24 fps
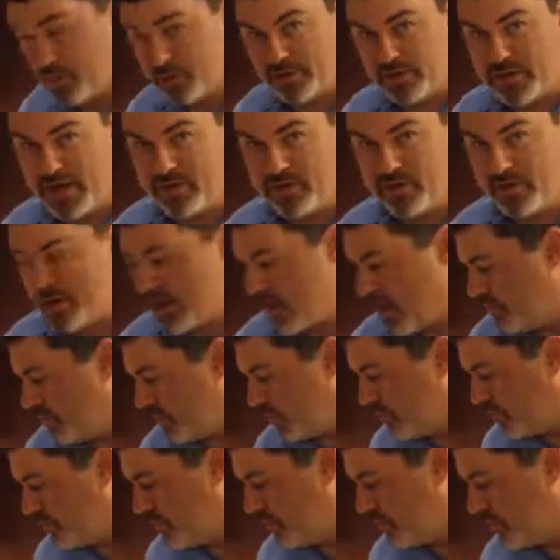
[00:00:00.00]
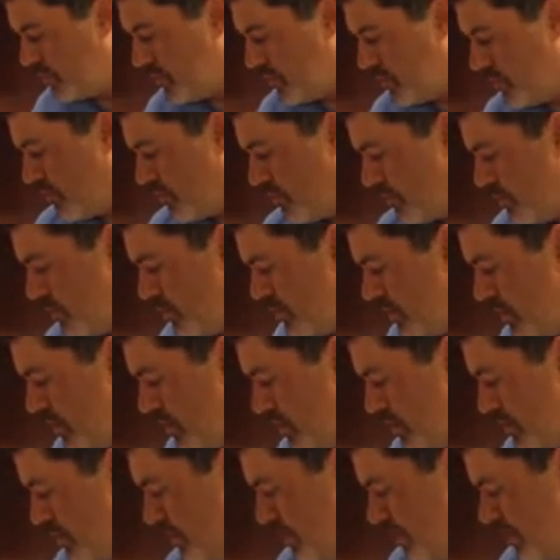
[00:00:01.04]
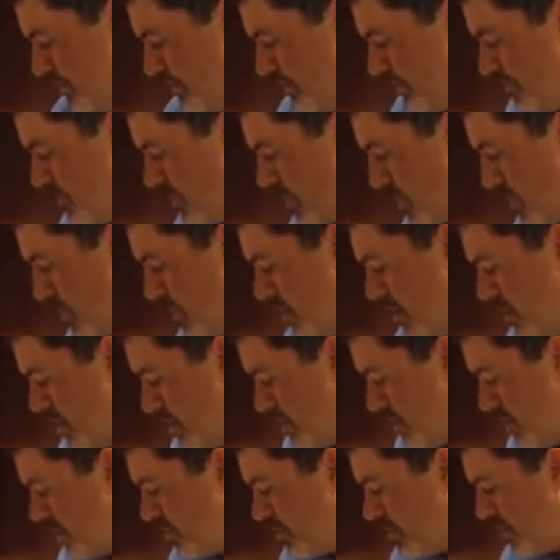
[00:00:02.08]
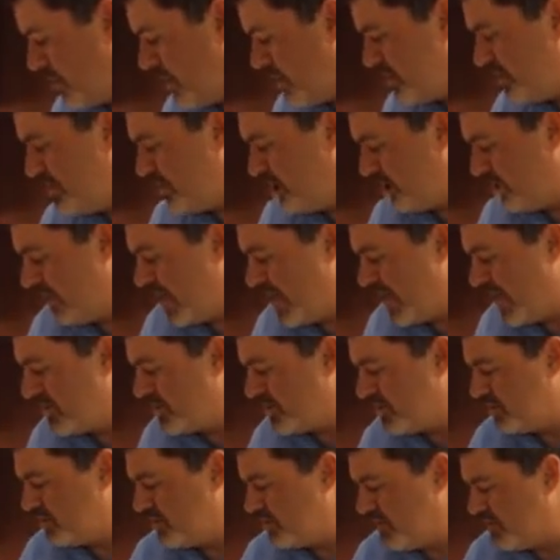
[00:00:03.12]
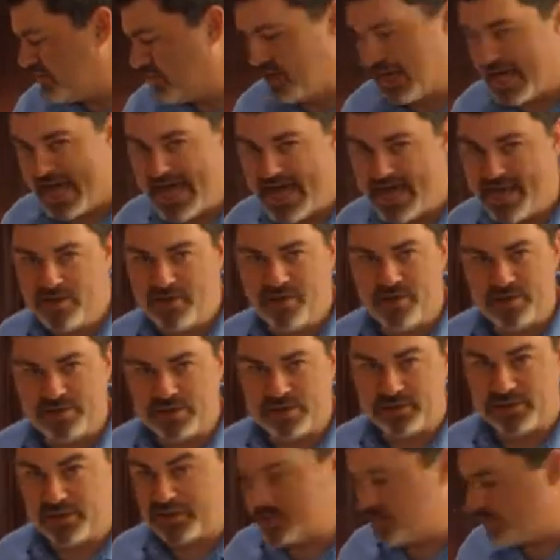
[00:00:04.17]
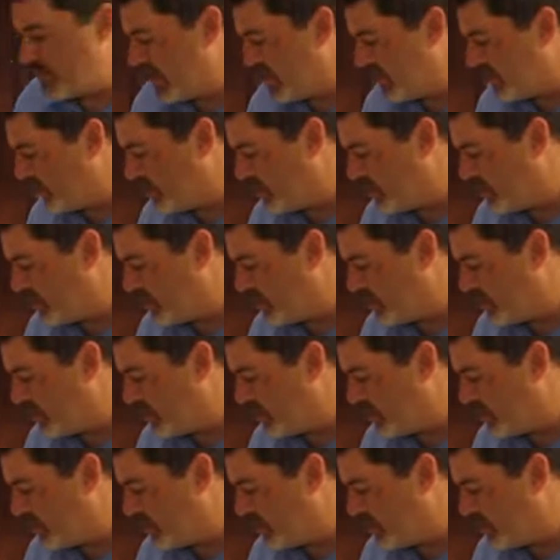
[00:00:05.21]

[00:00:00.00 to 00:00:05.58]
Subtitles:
we're trying to accomplish with the risotto. A traditional Cajun jambalaya uses just regular